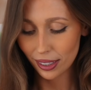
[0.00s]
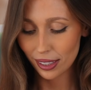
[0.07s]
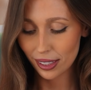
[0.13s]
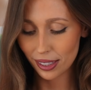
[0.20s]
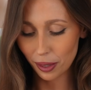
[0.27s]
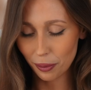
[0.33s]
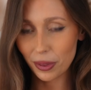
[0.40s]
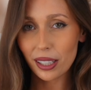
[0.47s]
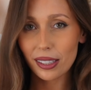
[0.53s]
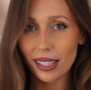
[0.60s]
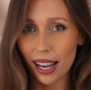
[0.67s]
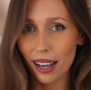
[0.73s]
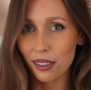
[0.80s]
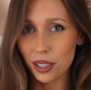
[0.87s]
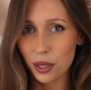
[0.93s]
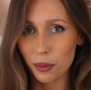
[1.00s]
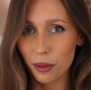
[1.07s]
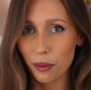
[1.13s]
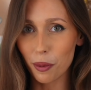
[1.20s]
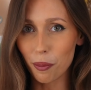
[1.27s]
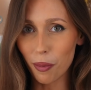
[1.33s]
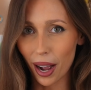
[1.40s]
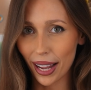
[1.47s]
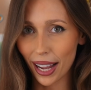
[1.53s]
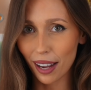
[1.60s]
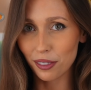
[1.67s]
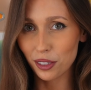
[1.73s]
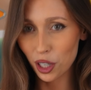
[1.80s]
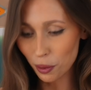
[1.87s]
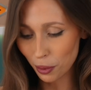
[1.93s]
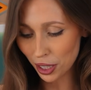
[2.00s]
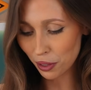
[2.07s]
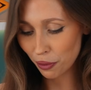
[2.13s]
something tells me we might have too much